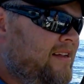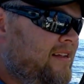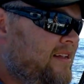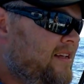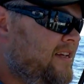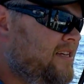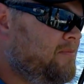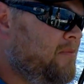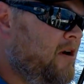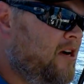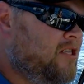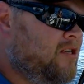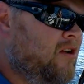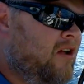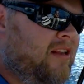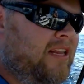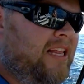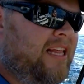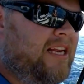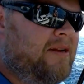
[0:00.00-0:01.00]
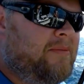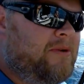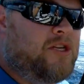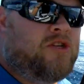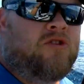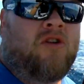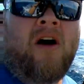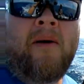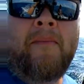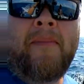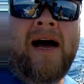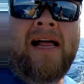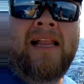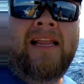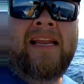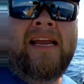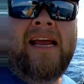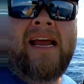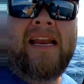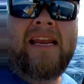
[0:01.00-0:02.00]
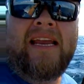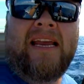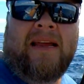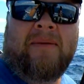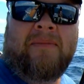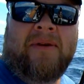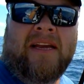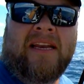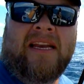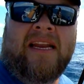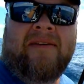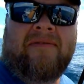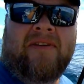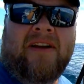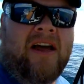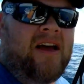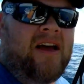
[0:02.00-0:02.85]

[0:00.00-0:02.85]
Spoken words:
There's most likely going to be striped marlin out here, but you never